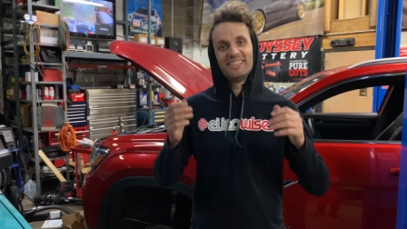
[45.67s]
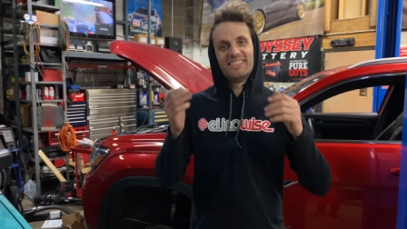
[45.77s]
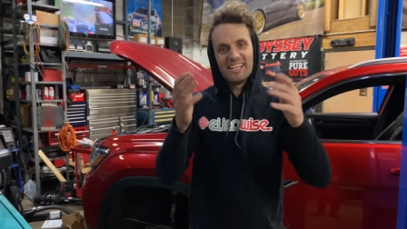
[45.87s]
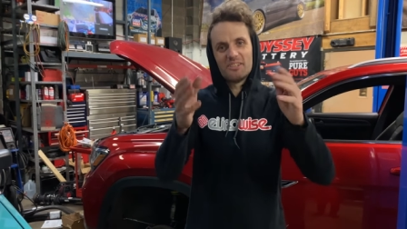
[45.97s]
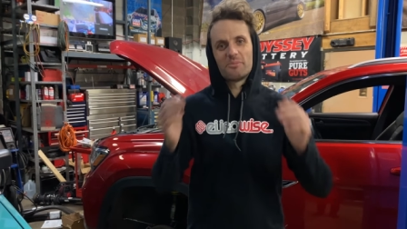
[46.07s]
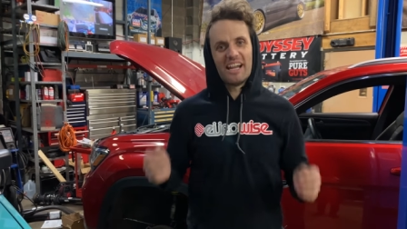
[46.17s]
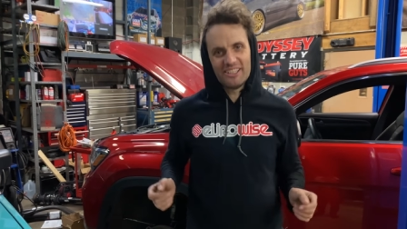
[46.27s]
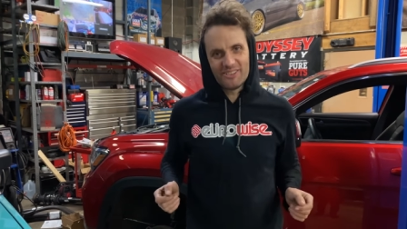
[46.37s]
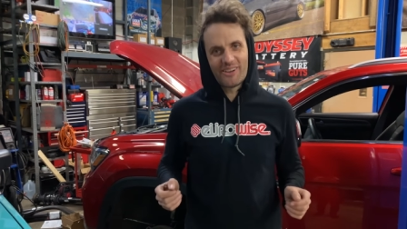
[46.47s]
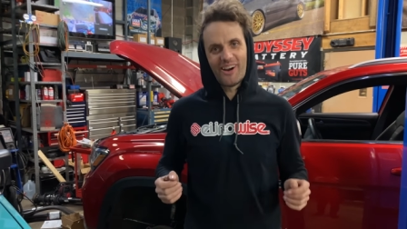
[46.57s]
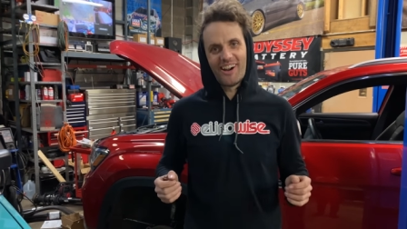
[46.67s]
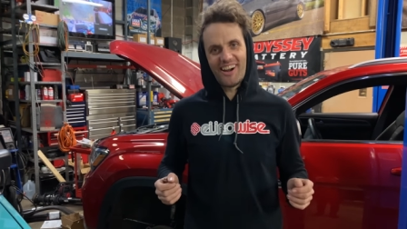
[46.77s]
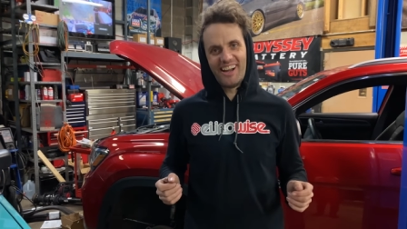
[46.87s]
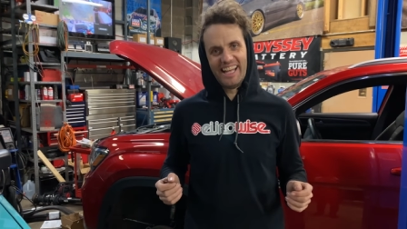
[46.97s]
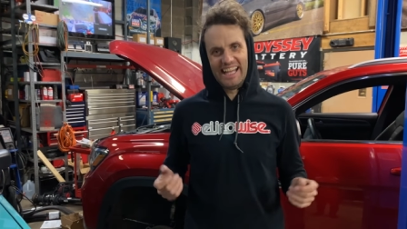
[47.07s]
Taking a brand new
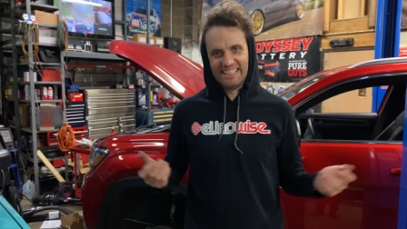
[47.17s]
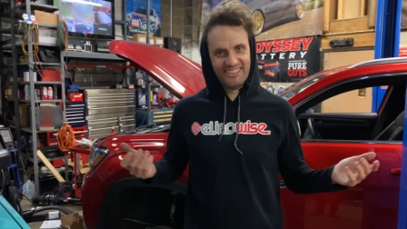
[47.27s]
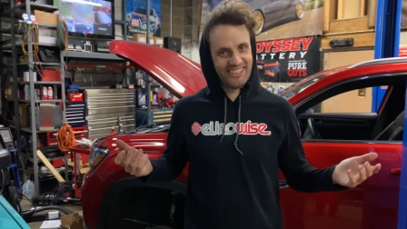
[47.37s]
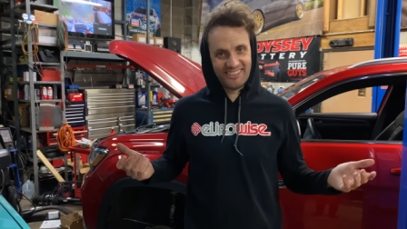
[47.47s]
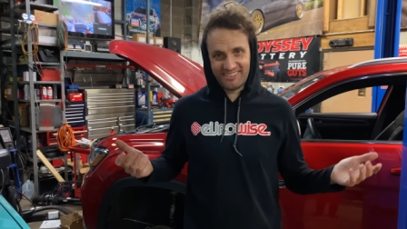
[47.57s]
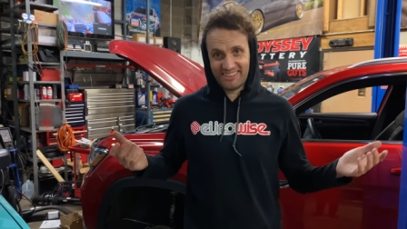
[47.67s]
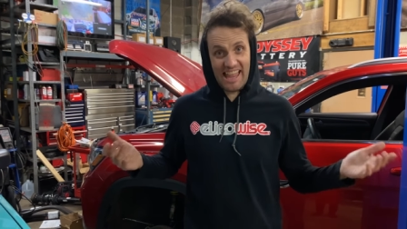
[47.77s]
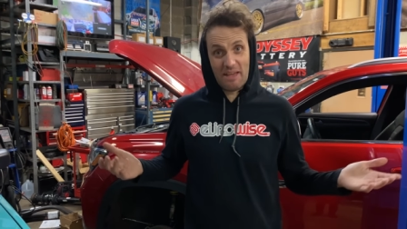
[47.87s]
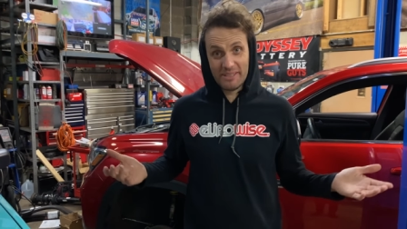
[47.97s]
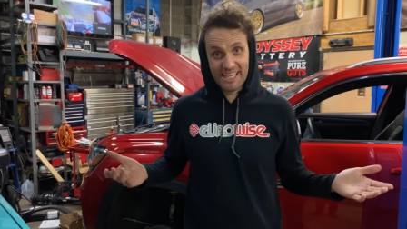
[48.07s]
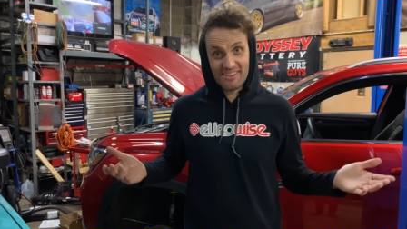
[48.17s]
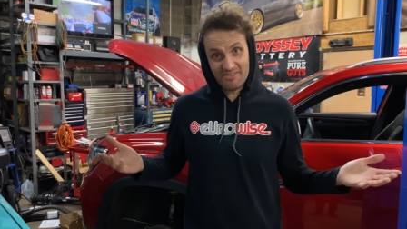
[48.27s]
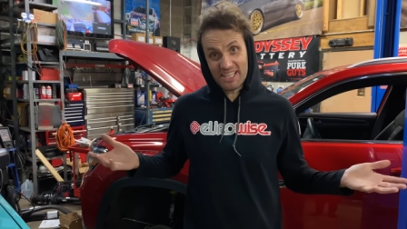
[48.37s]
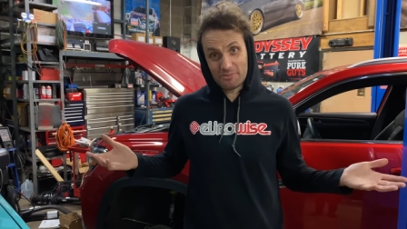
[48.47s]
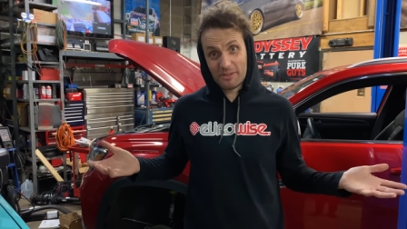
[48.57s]
car and just slamming it.
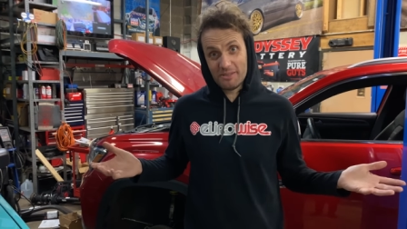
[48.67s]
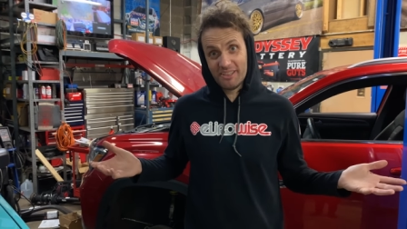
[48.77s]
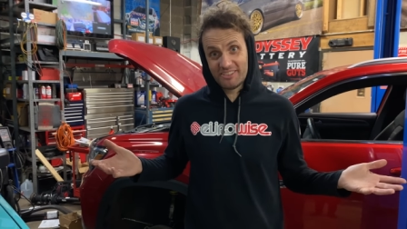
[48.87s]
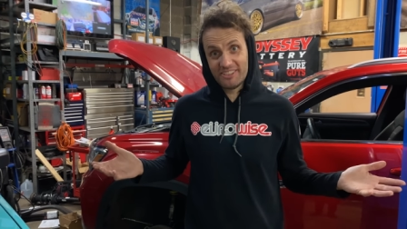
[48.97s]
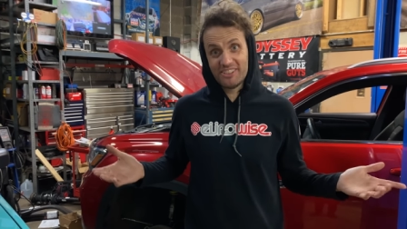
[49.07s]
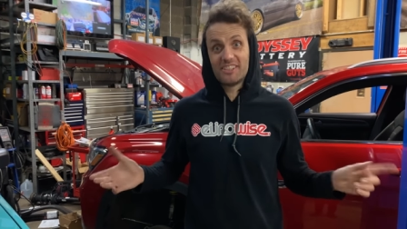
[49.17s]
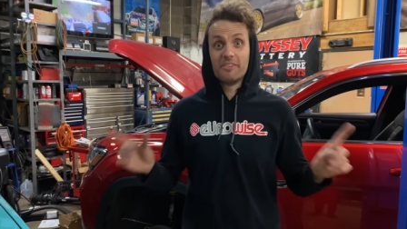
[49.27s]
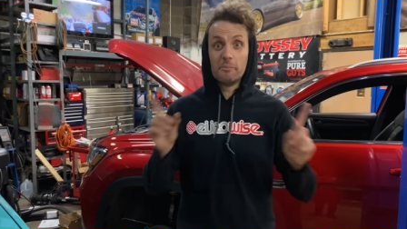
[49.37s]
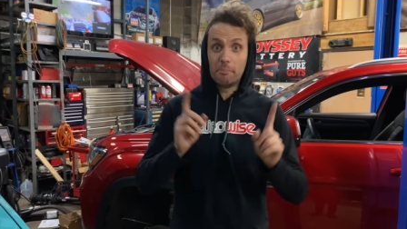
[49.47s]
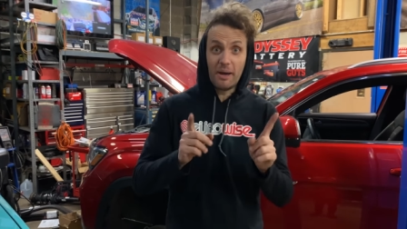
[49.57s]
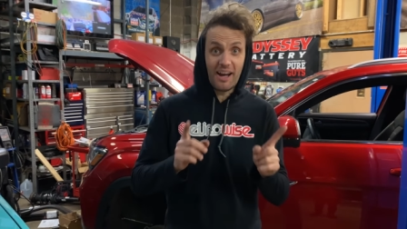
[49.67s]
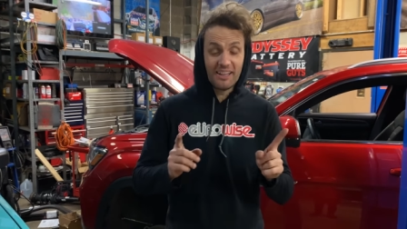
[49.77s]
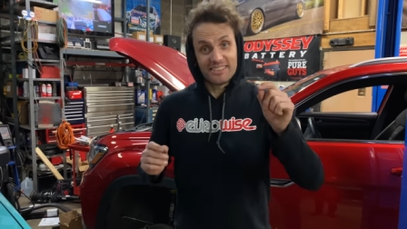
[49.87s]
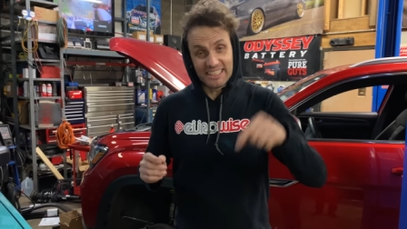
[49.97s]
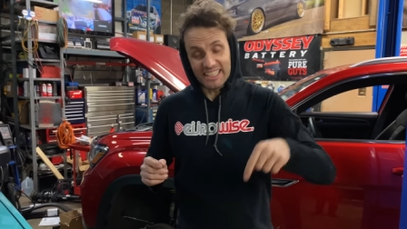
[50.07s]
That's pretty much the gist of it.
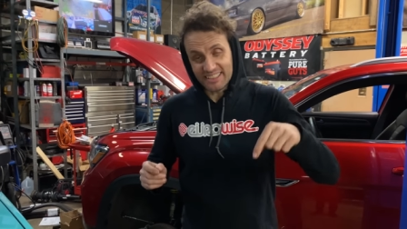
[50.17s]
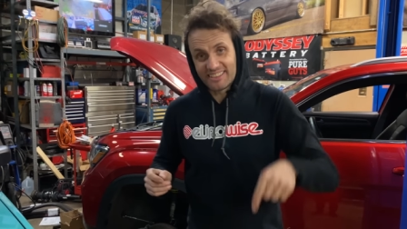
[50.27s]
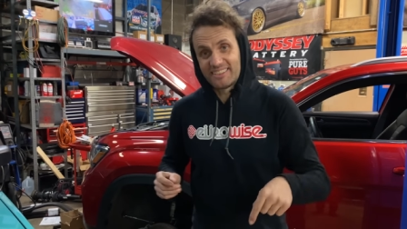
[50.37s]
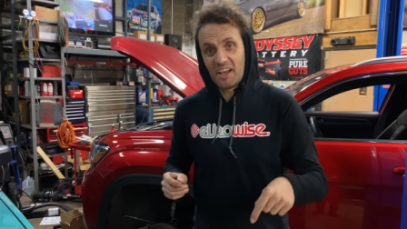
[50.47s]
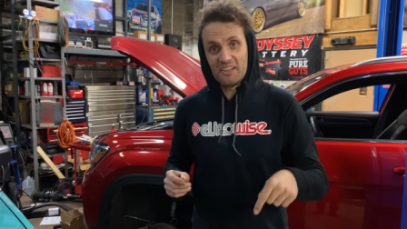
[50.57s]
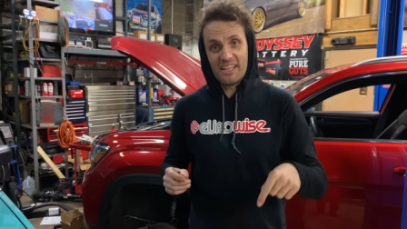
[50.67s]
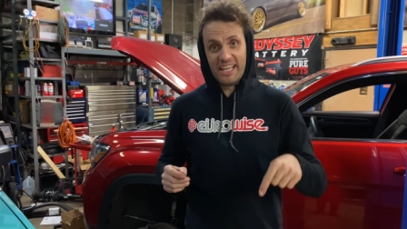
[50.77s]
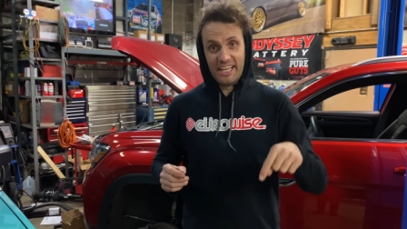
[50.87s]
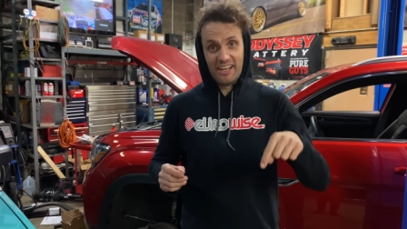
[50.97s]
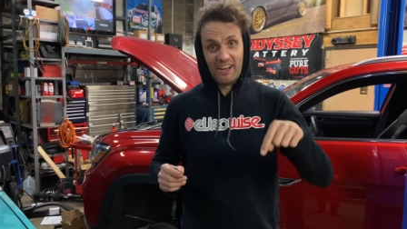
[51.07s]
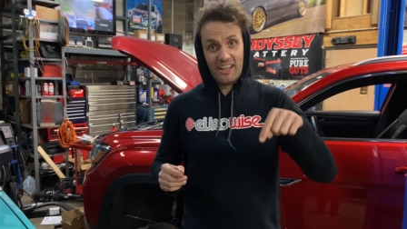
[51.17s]
But today is Sunday.